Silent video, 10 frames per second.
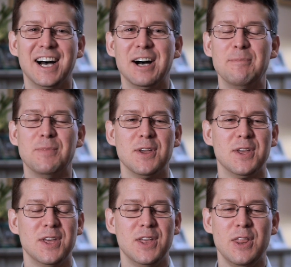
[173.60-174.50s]
um,
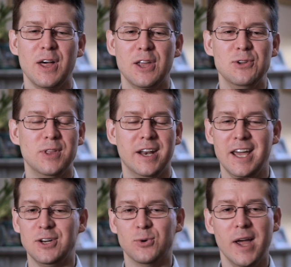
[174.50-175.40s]
I knew that I
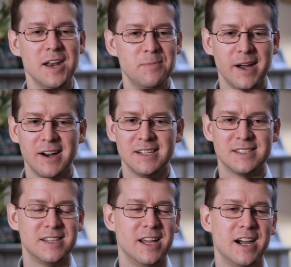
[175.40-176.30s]
had
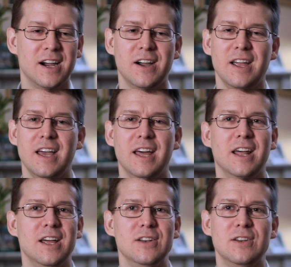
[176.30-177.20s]
grandparents there, and
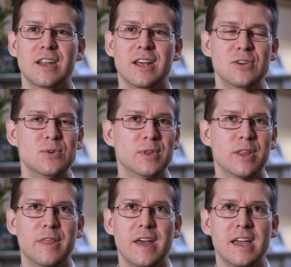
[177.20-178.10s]
I and I knew
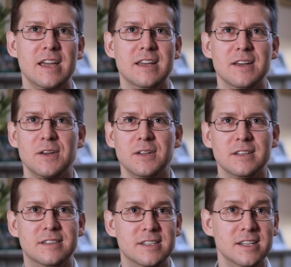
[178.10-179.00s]
that they
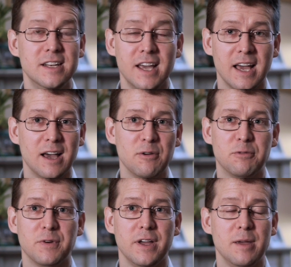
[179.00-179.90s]
didn't
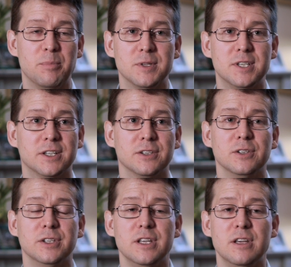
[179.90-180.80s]
have a
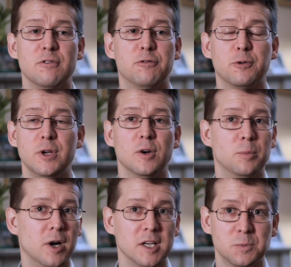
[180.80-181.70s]
particularly free or
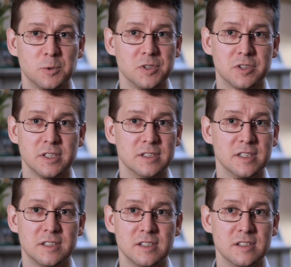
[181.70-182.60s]
prosperous
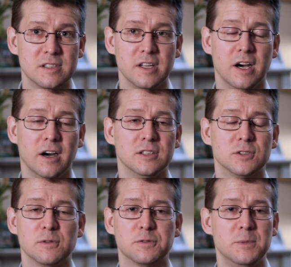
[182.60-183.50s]
existence there, and
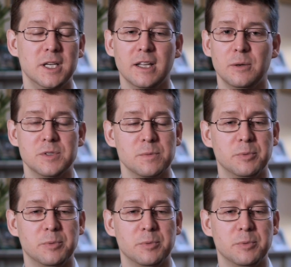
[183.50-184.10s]
so for me that was a